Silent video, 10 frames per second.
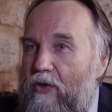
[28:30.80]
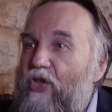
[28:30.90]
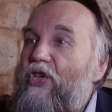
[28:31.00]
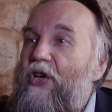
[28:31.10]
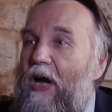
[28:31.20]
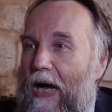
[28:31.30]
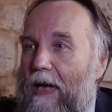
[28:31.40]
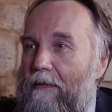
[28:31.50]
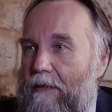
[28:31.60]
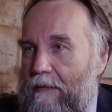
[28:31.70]
Shia
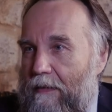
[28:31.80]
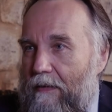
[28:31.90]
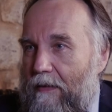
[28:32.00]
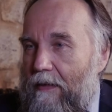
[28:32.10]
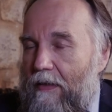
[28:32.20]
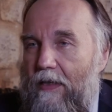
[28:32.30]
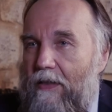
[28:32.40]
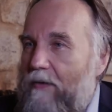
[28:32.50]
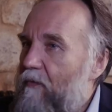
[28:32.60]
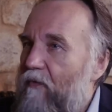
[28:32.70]
identity
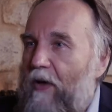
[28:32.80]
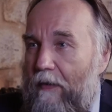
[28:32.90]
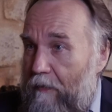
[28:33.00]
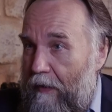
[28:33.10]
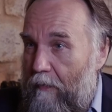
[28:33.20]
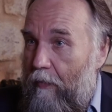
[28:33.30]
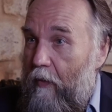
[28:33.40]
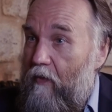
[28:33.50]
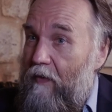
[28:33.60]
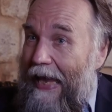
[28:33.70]
is very, very
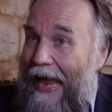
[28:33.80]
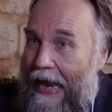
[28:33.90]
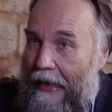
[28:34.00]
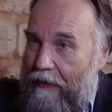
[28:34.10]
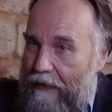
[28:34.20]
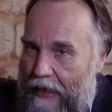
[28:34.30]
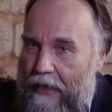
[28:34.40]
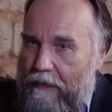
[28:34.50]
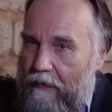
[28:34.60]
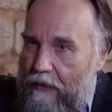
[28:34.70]
important. And
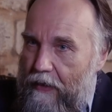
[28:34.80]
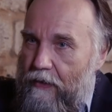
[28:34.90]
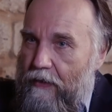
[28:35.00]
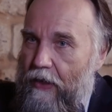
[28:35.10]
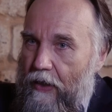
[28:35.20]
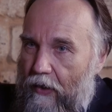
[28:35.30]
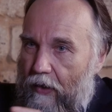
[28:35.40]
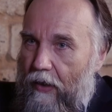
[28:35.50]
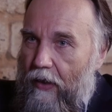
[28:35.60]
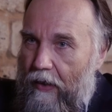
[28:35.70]
that is
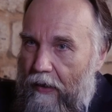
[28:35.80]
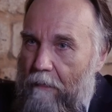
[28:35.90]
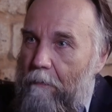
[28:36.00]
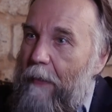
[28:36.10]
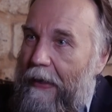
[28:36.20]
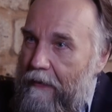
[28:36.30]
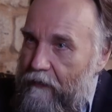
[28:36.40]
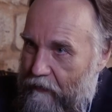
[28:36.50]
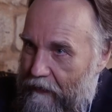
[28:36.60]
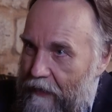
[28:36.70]

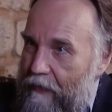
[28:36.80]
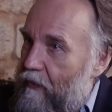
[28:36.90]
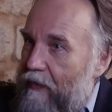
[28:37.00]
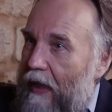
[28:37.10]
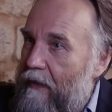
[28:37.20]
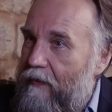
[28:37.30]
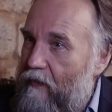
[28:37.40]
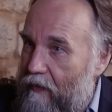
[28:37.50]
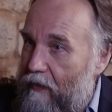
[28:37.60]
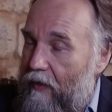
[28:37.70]
embedded in the
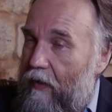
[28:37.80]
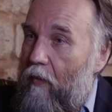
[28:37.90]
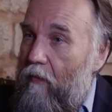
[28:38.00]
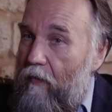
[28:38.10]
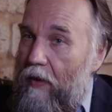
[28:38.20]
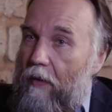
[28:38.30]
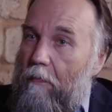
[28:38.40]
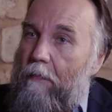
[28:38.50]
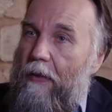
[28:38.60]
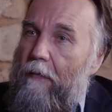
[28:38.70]
reality of
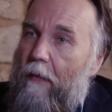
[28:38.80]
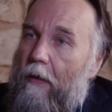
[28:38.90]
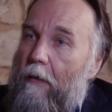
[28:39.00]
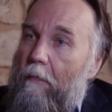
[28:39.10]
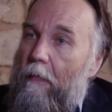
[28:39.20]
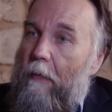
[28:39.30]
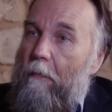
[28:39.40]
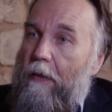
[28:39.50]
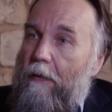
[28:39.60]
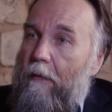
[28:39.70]

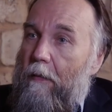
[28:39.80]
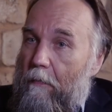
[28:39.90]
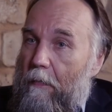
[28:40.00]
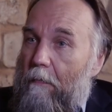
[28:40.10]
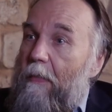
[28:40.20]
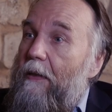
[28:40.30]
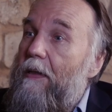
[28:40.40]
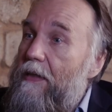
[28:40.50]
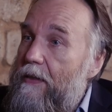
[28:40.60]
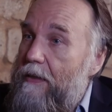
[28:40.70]

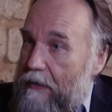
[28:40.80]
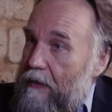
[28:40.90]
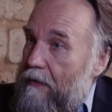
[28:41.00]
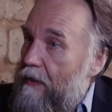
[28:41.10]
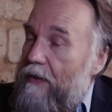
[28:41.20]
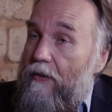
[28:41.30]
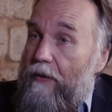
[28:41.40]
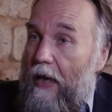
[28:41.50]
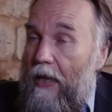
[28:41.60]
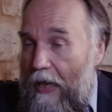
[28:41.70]
Middle East in
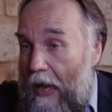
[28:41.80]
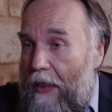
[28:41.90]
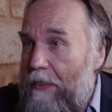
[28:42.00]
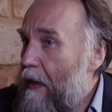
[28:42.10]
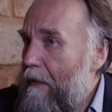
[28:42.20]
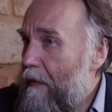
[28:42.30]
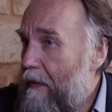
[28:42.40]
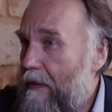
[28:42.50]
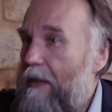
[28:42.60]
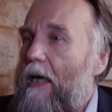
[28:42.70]
Syria. And there
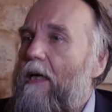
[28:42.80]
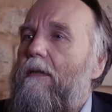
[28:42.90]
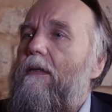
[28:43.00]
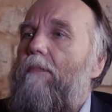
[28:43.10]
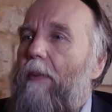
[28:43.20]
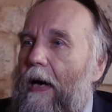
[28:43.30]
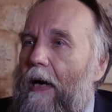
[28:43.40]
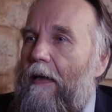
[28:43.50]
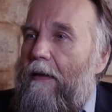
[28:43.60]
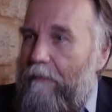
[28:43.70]
is the other
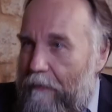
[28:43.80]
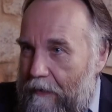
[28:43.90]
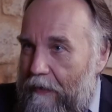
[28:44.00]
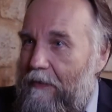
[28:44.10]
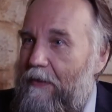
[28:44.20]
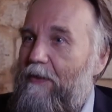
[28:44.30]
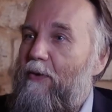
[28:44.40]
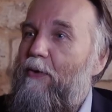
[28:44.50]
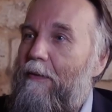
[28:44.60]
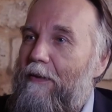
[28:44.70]
empire, that
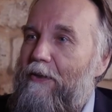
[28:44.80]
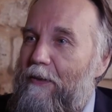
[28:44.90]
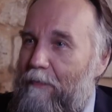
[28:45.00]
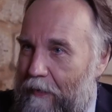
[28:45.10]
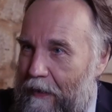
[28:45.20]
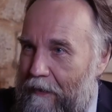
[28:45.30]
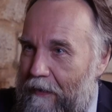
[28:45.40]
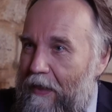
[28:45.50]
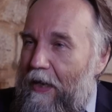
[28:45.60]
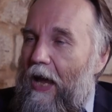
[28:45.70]
is Turkish
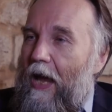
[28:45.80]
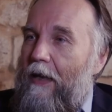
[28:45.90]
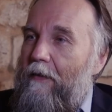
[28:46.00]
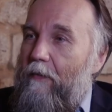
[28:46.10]
Empire. Yeah.